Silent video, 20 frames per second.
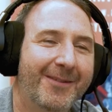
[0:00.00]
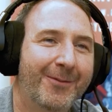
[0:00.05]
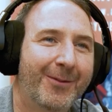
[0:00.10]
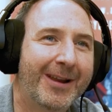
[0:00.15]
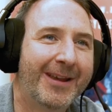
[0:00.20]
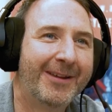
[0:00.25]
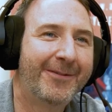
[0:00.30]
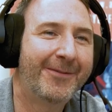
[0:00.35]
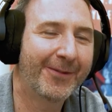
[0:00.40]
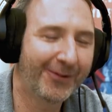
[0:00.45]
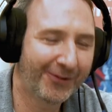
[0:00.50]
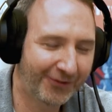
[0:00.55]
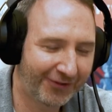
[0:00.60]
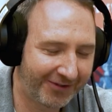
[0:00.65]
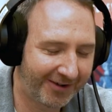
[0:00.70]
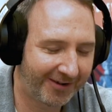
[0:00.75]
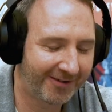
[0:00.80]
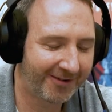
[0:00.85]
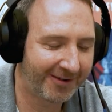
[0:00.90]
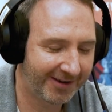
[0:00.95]
when i first
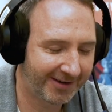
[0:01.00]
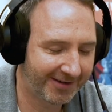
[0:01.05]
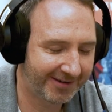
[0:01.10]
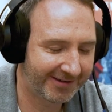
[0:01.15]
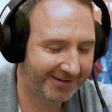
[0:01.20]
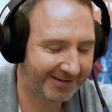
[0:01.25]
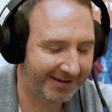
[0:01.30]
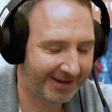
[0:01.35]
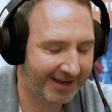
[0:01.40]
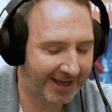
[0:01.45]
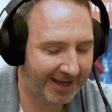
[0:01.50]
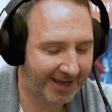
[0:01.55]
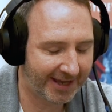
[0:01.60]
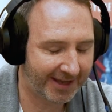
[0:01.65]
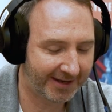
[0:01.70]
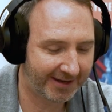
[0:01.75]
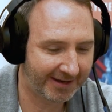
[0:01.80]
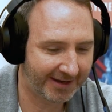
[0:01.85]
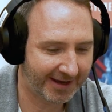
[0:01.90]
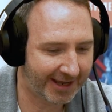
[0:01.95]
started at uh,